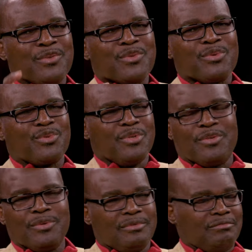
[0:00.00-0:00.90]
to, to, you
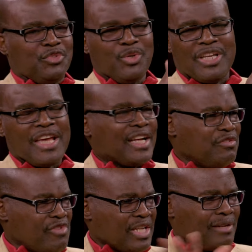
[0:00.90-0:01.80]
know you and I can
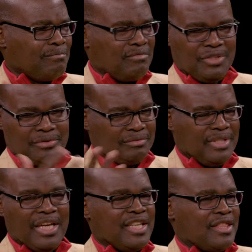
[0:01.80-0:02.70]
write up you know
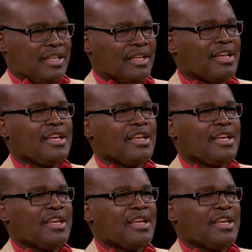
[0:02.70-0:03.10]
anything